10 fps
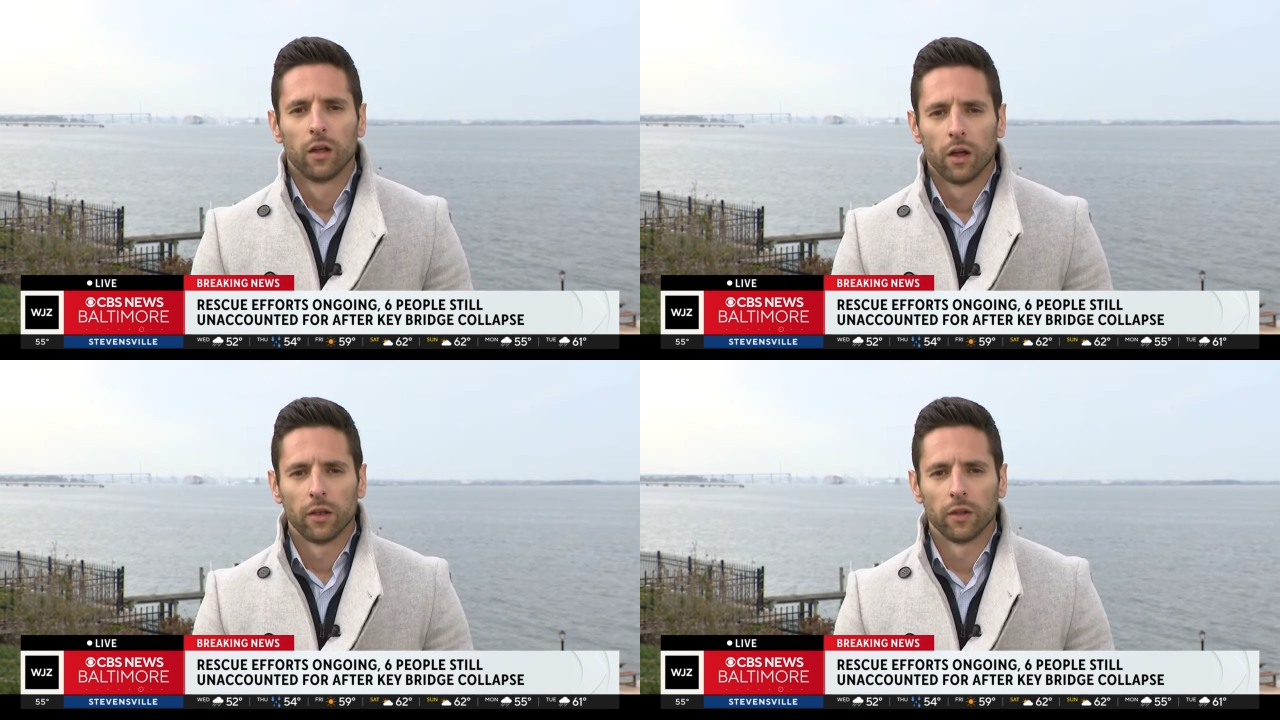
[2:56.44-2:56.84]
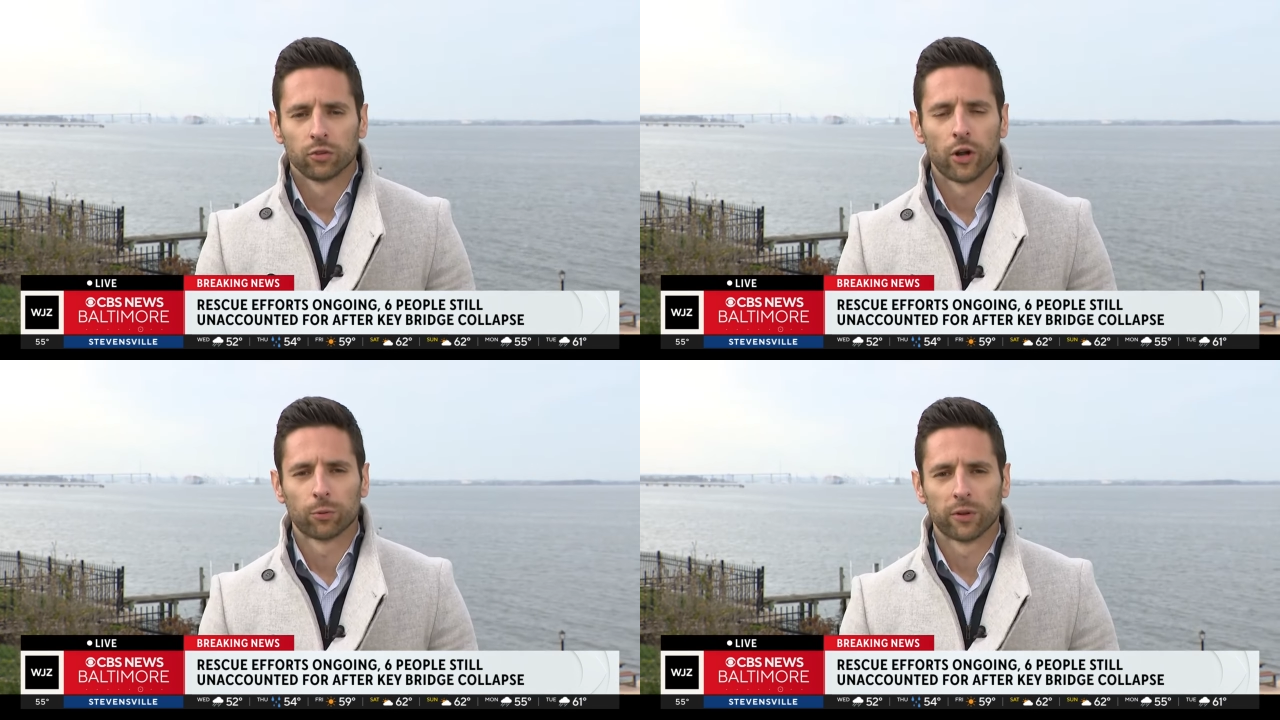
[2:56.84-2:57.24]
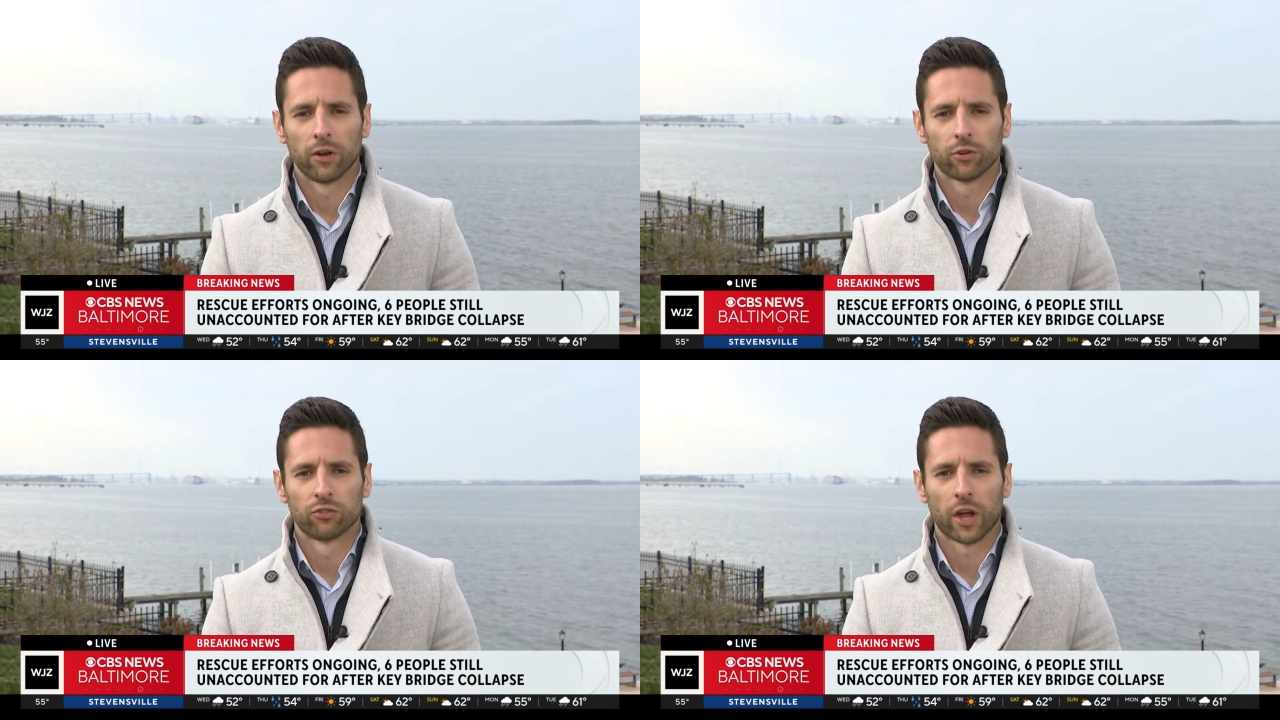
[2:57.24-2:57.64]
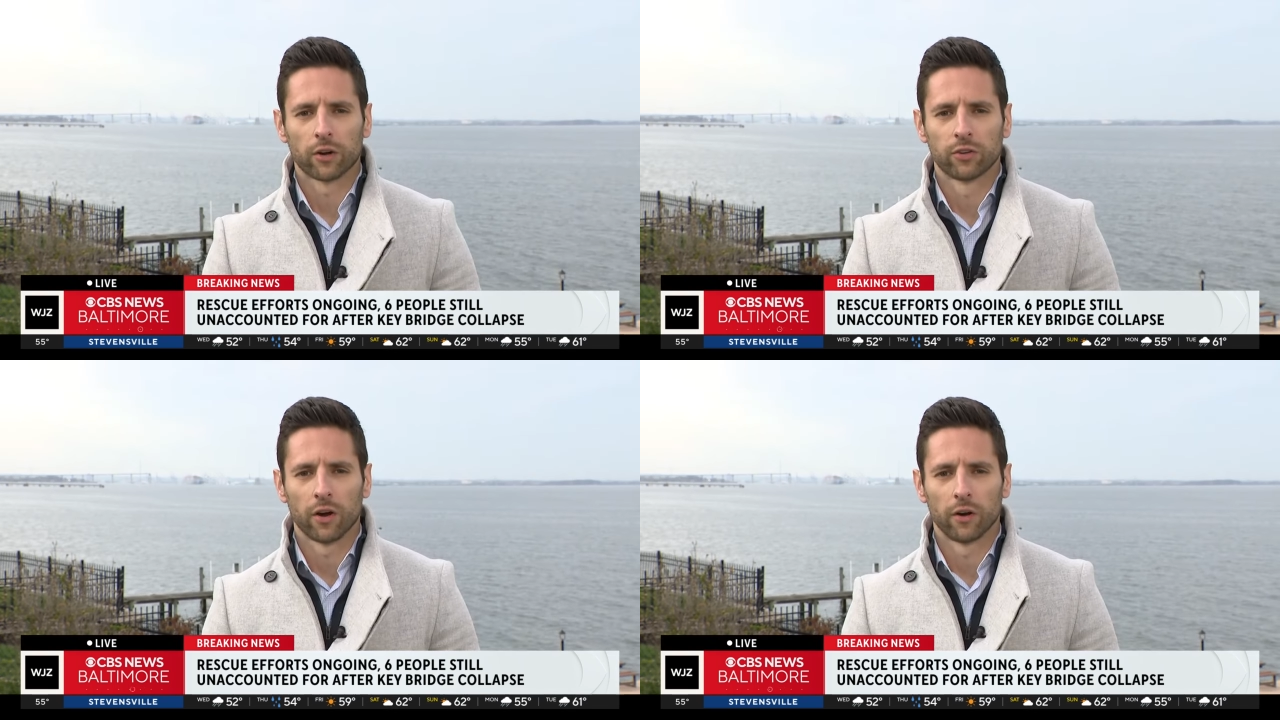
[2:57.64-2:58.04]
And the Transportation
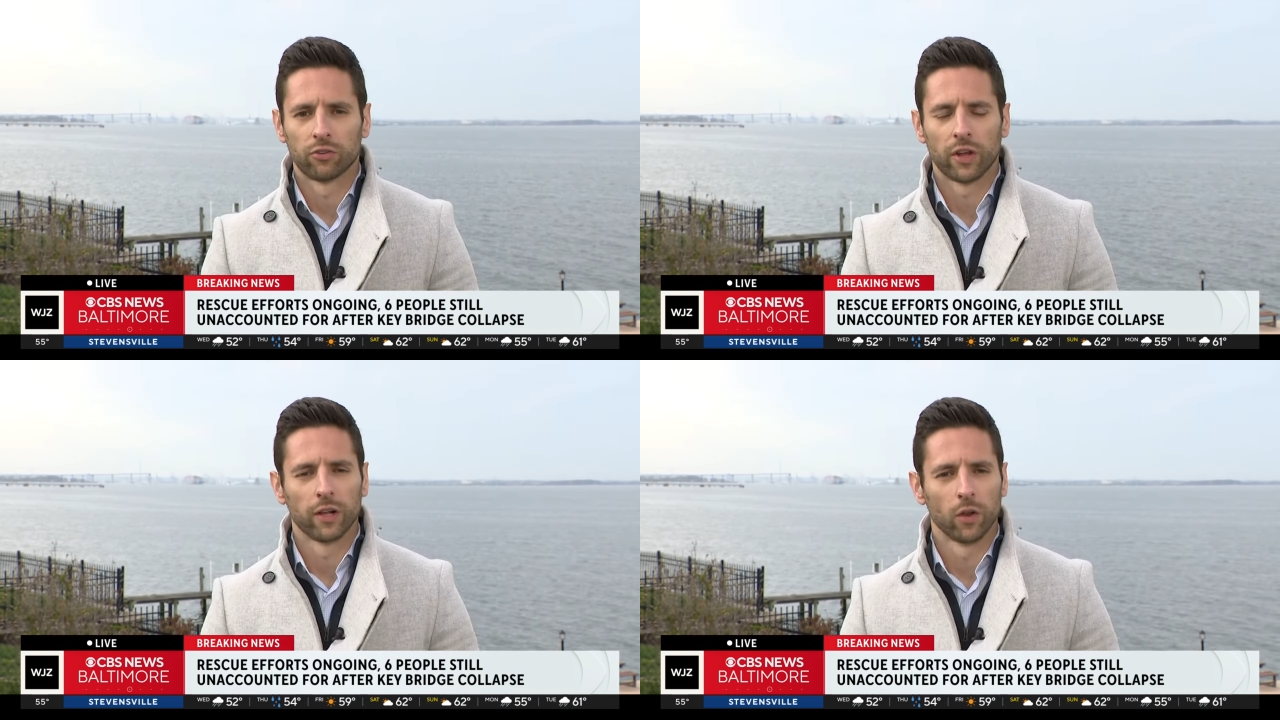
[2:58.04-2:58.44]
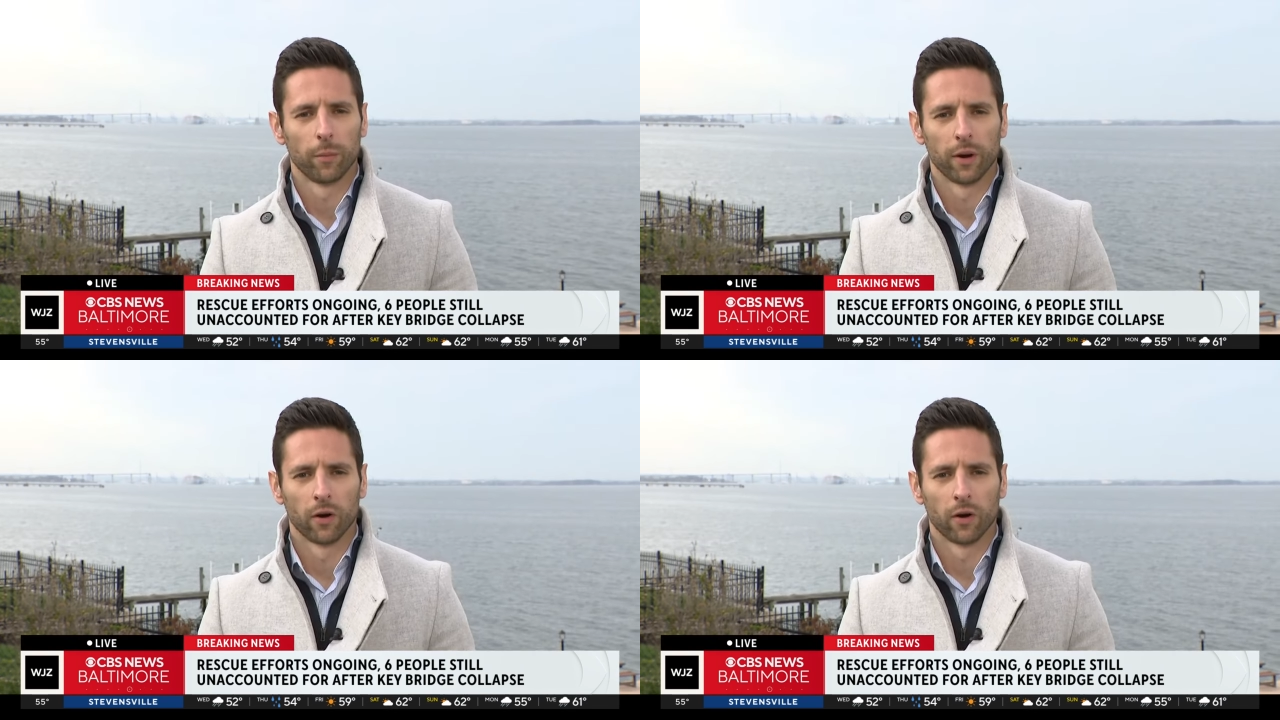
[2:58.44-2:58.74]
Secretary saying a little bit